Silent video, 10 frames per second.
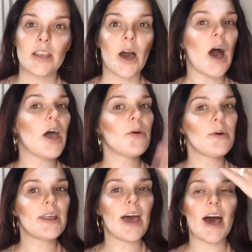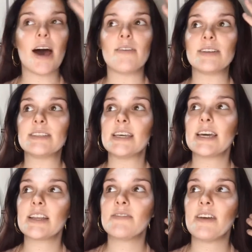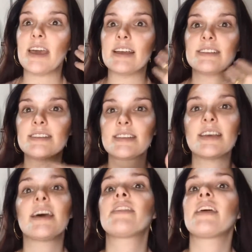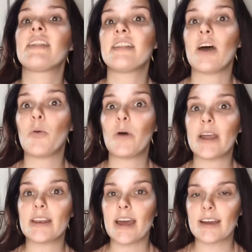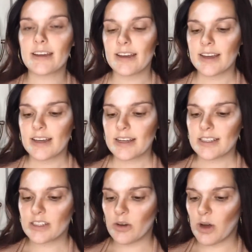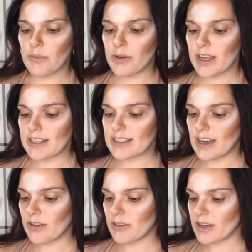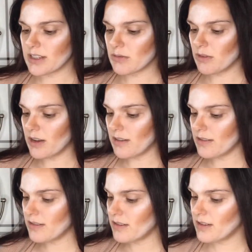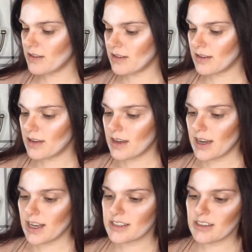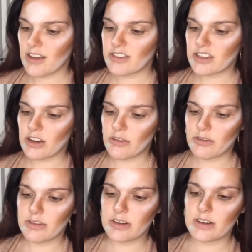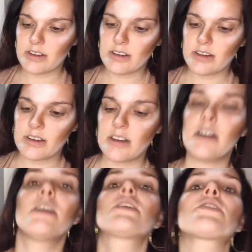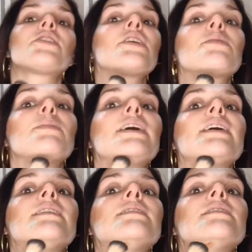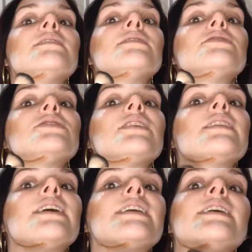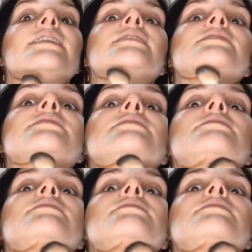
Now I don't want to have a tan face and then a white neck. So I bring it down as well. I still have to go underneath my jawline here.